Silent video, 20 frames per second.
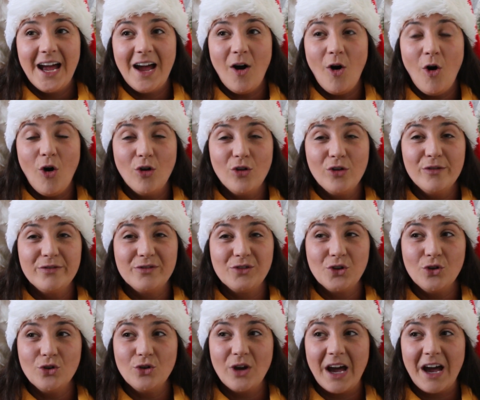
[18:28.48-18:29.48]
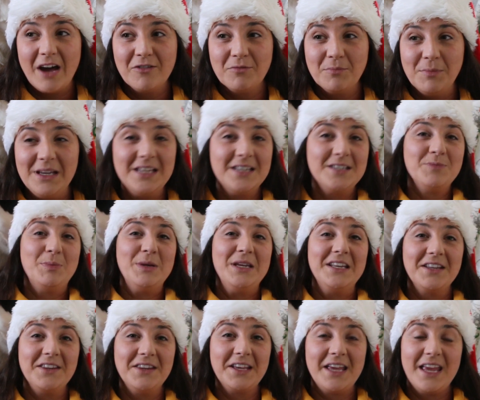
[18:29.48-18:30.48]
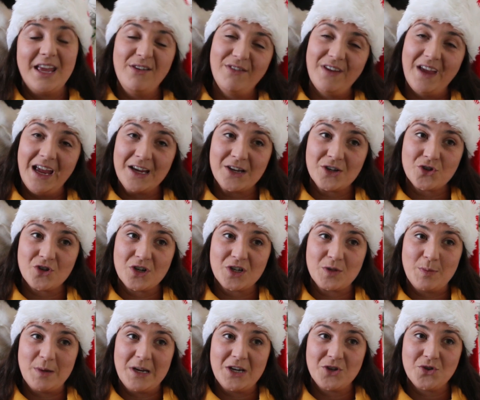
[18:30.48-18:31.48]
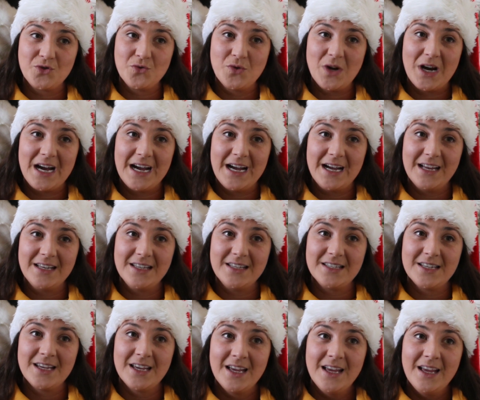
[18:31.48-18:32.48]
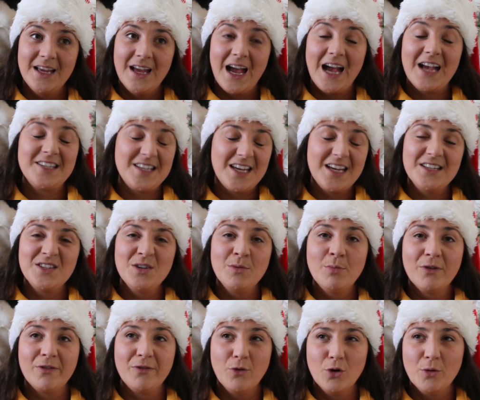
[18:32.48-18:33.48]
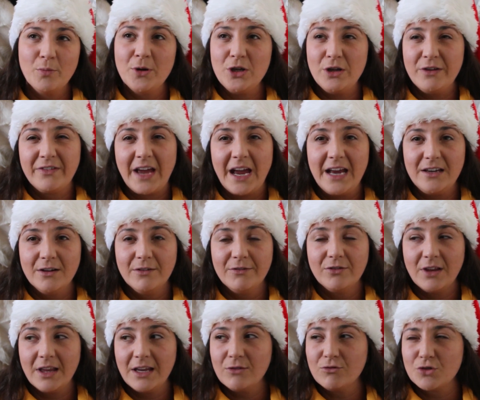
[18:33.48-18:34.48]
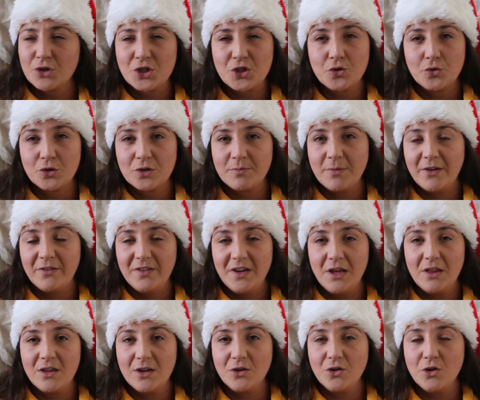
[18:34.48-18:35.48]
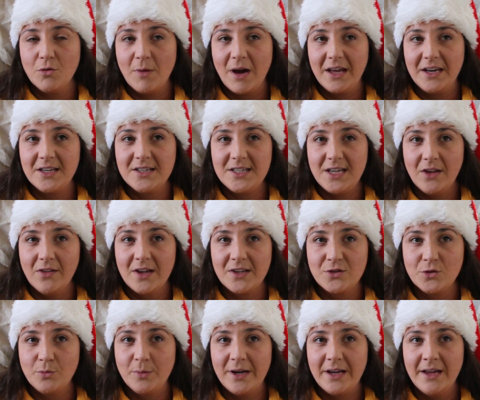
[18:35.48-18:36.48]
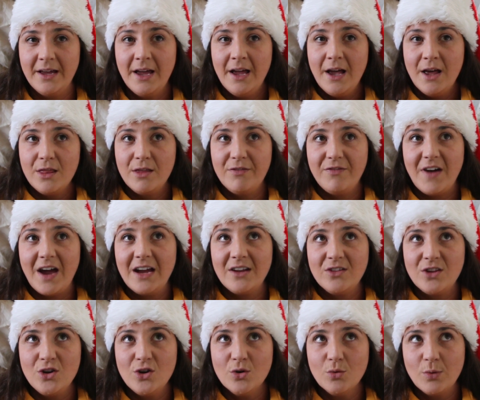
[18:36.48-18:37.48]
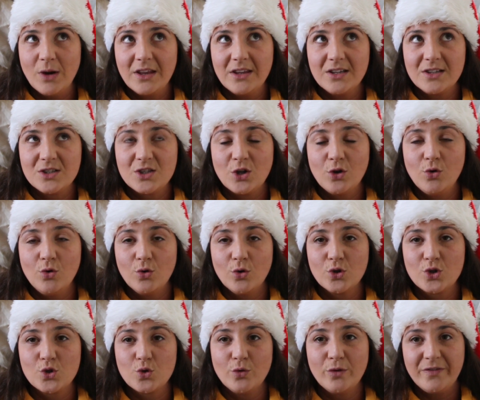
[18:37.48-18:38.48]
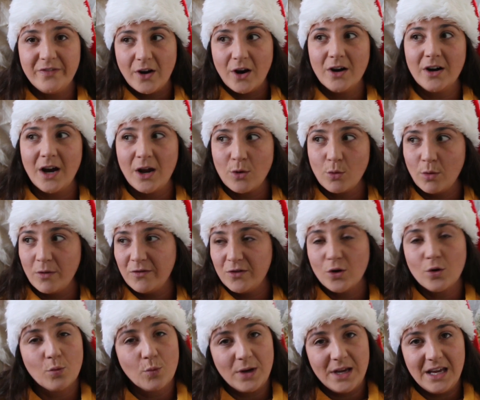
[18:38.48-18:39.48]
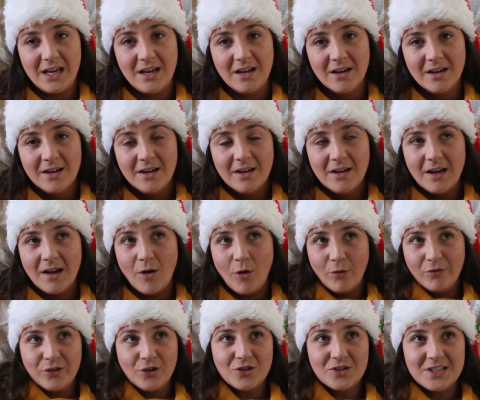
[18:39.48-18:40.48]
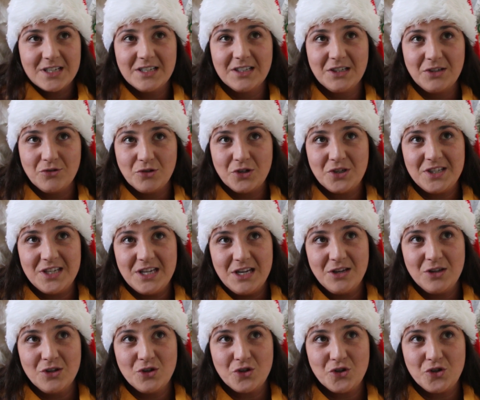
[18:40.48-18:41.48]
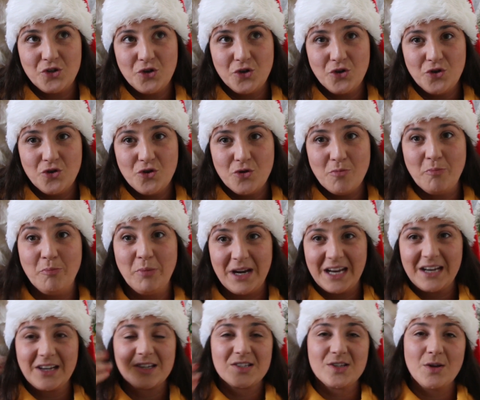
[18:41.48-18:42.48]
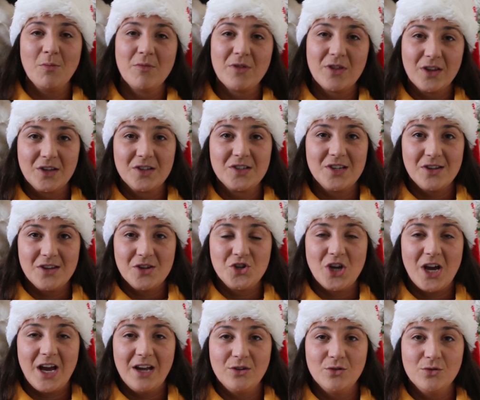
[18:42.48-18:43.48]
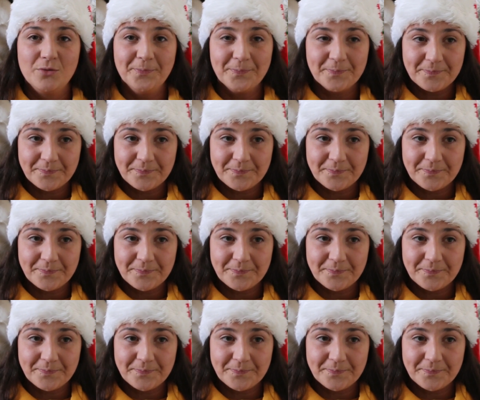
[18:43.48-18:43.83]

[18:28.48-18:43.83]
All of you have made being in the cave extra special, and I said it before, but you've kind of like restored my faith in humanity a little bit. The fact that you're willing to go so far out of your way of your daily routine to bring something to the channel